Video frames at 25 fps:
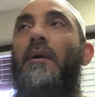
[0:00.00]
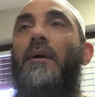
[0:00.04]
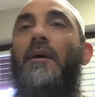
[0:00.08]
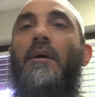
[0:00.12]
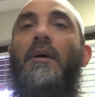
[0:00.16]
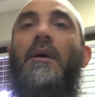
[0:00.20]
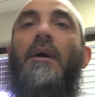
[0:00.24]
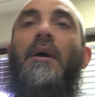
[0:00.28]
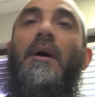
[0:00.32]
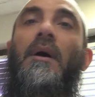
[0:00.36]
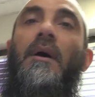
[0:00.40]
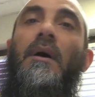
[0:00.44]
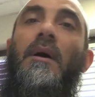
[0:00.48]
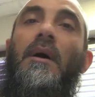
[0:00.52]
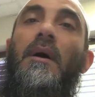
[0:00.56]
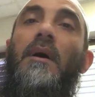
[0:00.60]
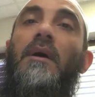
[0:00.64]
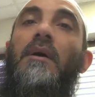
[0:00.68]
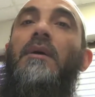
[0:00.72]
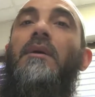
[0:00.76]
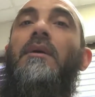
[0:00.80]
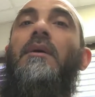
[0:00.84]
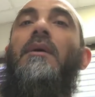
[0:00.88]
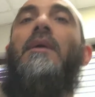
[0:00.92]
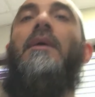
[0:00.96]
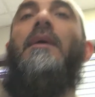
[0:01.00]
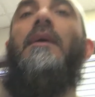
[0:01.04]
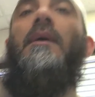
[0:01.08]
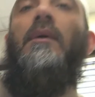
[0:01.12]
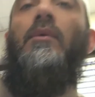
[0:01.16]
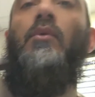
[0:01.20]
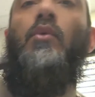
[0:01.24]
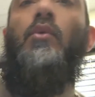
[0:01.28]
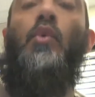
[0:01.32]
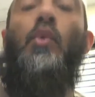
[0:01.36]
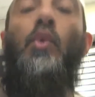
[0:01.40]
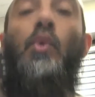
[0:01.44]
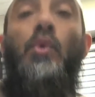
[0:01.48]

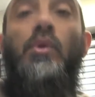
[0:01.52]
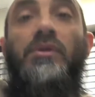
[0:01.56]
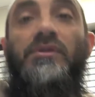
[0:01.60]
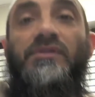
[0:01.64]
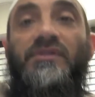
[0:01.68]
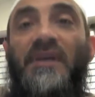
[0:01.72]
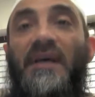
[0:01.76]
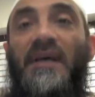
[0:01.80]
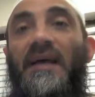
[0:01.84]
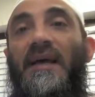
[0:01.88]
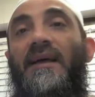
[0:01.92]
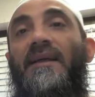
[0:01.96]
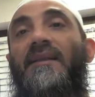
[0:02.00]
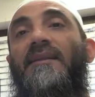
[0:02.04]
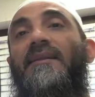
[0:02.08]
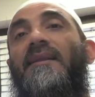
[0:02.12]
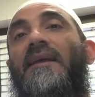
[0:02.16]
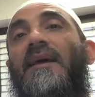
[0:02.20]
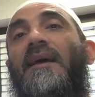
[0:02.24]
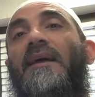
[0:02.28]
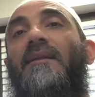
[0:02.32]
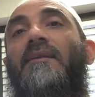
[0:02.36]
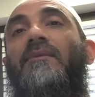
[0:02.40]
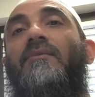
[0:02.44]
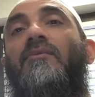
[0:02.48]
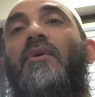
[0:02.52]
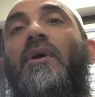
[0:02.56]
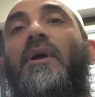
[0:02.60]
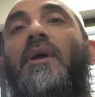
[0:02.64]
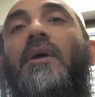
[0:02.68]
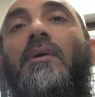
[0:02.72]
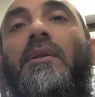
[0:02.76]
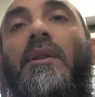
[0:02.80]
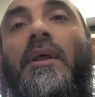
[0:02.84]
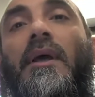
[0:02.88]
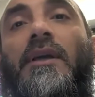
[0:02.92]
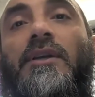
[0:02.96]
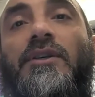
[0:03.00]
rules and
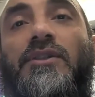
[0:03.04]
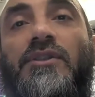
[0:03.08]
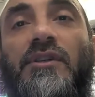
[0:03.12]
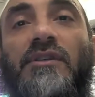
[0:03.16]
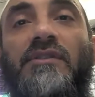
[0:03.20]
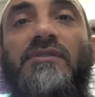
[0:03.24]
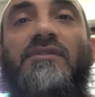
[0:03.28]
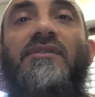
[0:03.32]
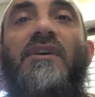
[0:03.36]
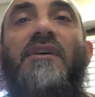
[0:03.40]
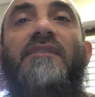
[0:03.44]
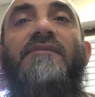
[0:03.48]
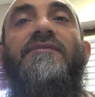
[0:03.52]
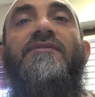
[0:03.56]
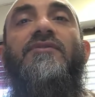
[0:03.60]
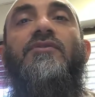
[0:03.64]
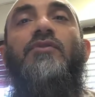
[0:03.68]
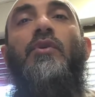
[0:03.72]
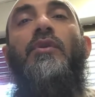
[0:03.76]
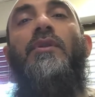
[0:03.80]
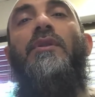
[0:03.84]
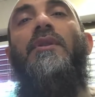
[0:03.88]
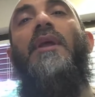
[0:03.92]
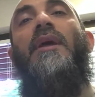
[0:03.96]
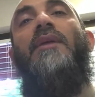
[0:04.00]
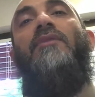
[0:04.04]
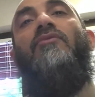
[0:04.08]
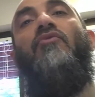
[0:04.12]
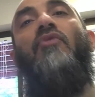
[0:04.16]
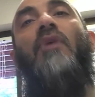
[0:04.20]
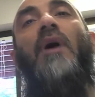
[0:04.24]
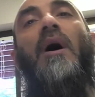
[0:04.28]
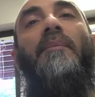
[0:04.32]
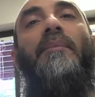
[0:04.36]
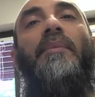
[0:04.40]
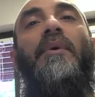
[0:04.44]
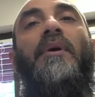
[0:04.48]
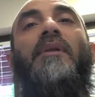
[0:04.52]
regulations of sunnah,
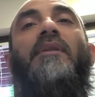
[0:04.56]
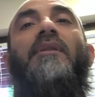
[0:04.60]
dropping